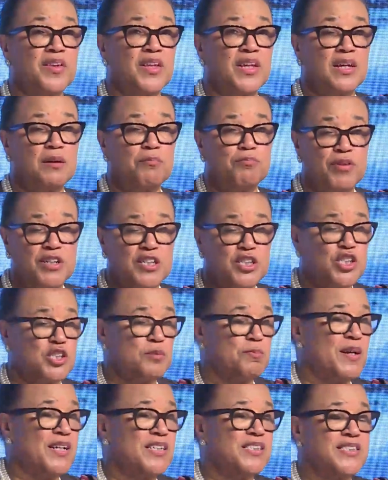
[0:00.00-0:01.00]
the British
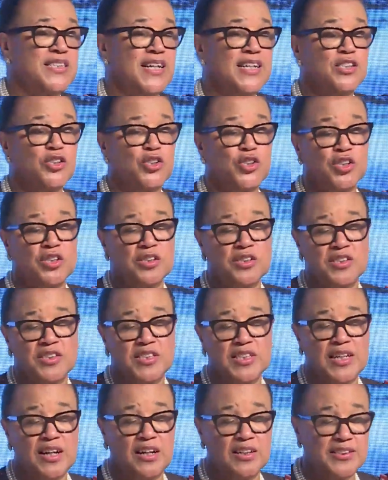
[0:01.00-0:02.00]
Space
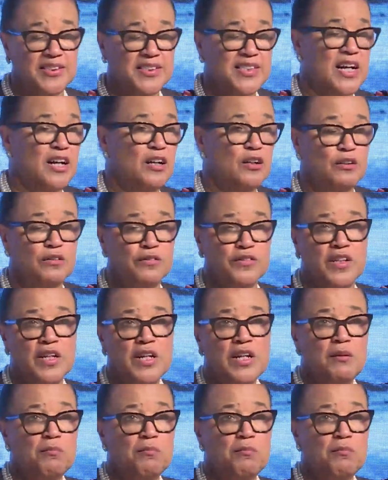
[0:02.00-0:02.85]
Agency, ourselves,